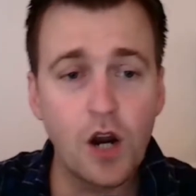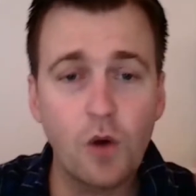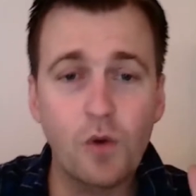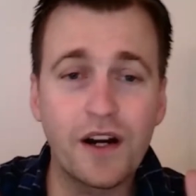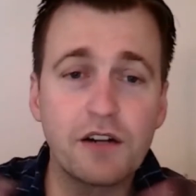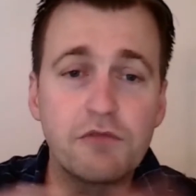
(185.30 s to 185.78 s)

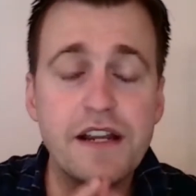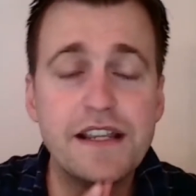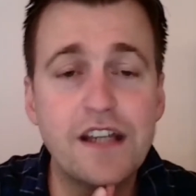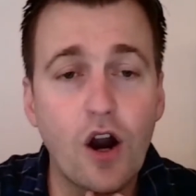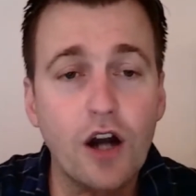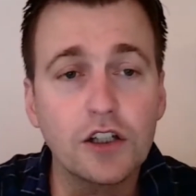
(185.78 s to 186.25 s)
we're going to read
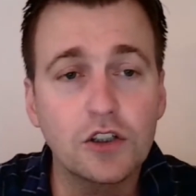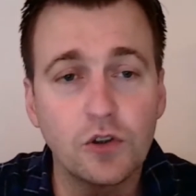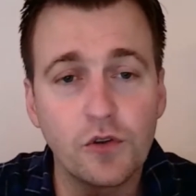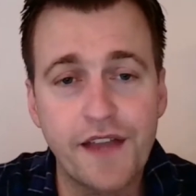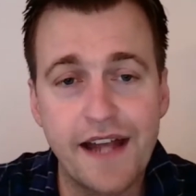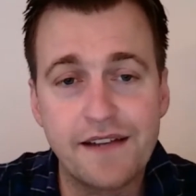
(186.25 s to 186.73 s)
the
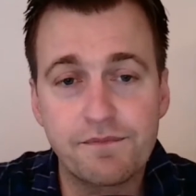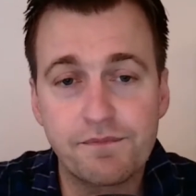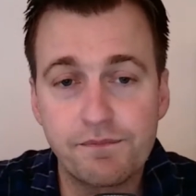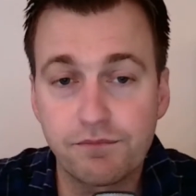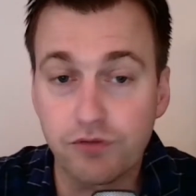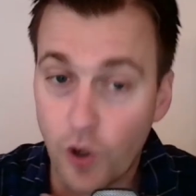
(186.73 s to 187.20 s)
article that
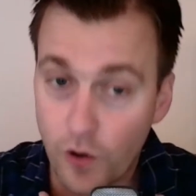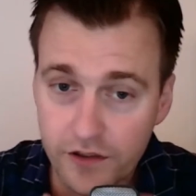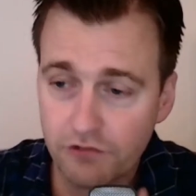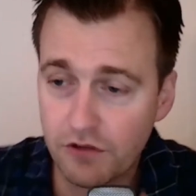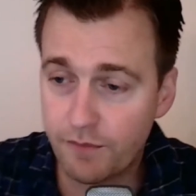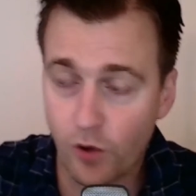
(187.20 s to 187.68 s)
broke
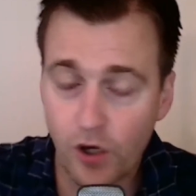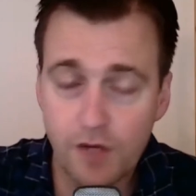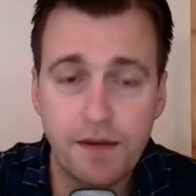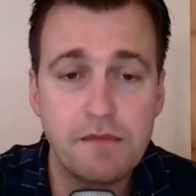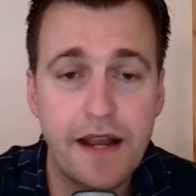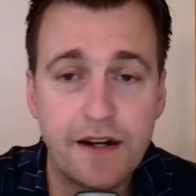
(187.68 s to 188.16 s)
the report
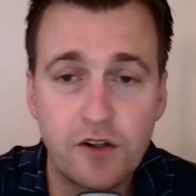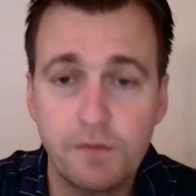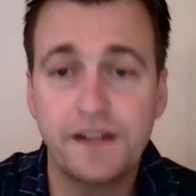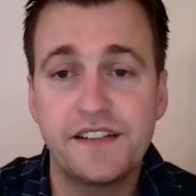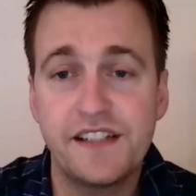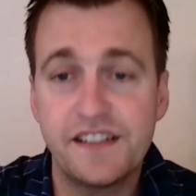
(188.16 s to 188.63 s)
by Michael
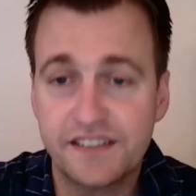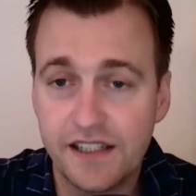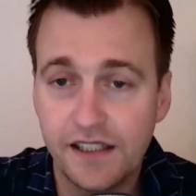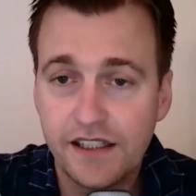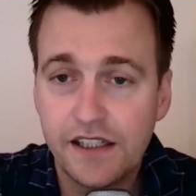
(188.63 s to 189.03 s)
Batista.